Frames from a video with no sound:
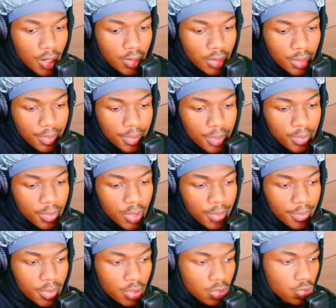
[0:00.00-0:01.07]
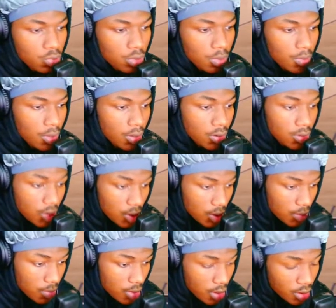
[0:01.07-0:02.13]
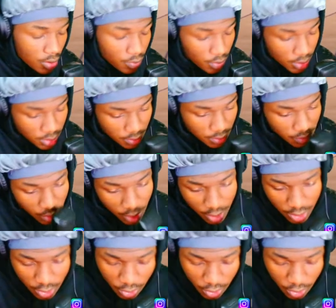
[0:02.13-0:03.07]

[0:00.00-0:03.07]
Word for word: how they put them up in a short amount of time, man. Anyways, if you are new